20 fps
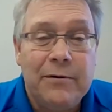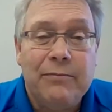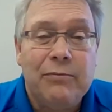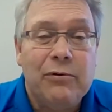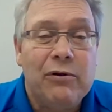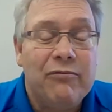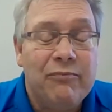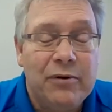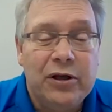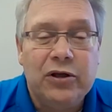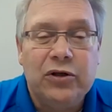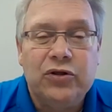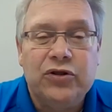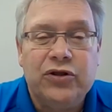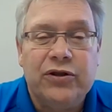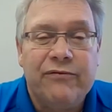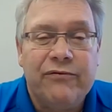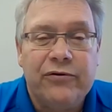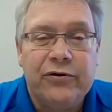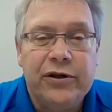people have been
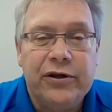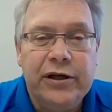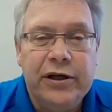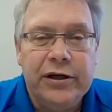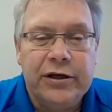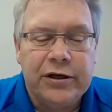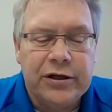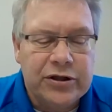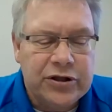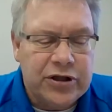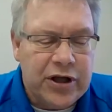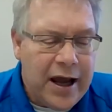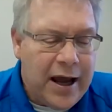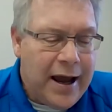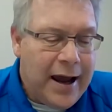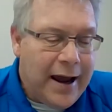using for years,